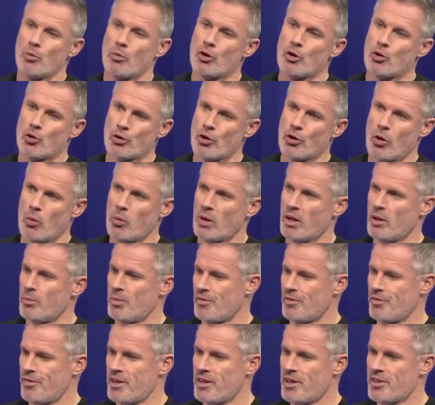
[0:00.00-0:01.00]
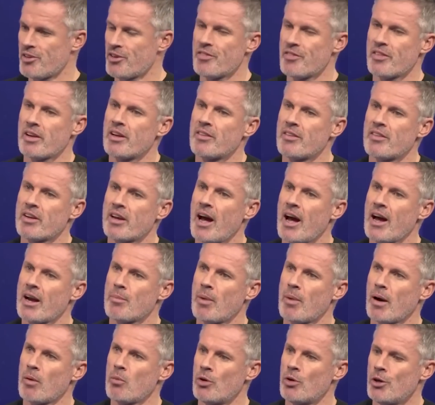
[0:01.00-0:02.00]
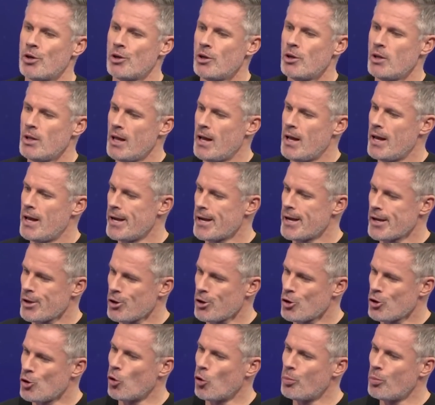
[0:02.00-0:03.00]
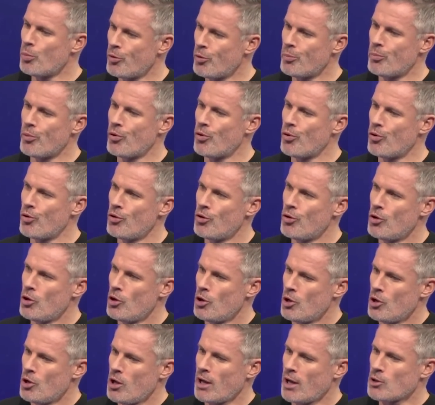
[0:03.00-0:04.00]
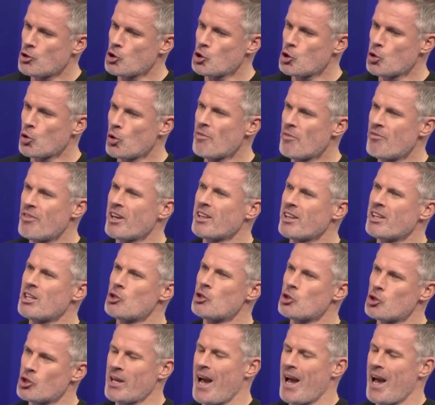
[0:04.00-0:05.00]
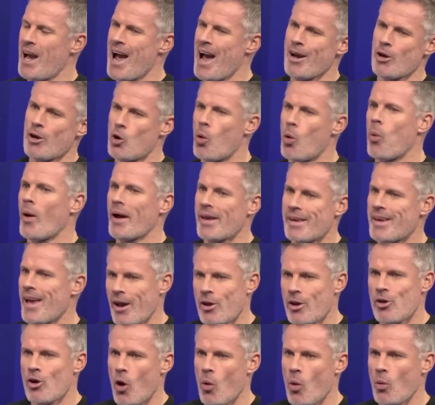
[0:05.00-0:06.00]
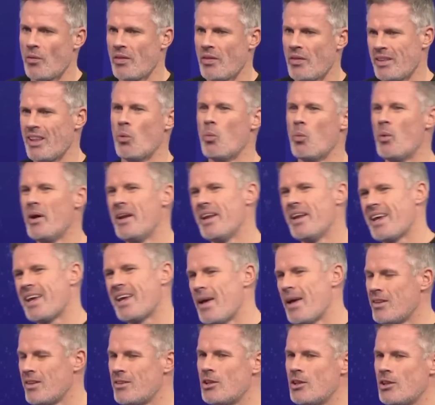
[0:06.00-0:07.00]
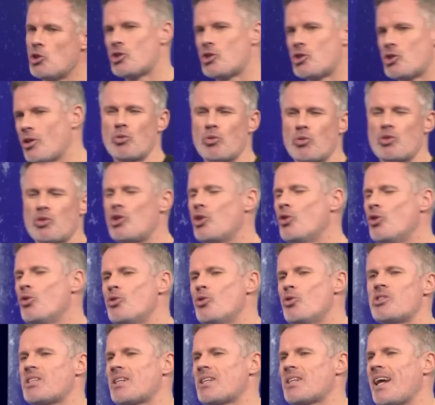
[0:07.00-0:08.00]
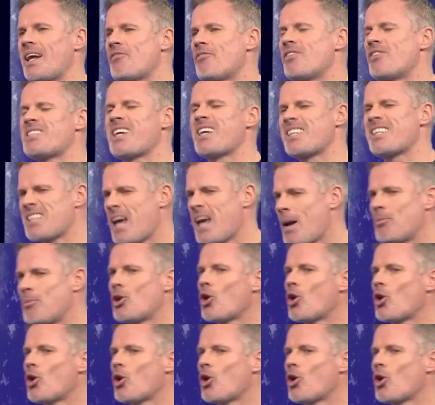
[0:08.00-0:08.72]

could go a little bit further in the Carabao Cup. But I just look at Villa. They just can't quite get going. They'll win again, and losing tonight. It feels like it's happened a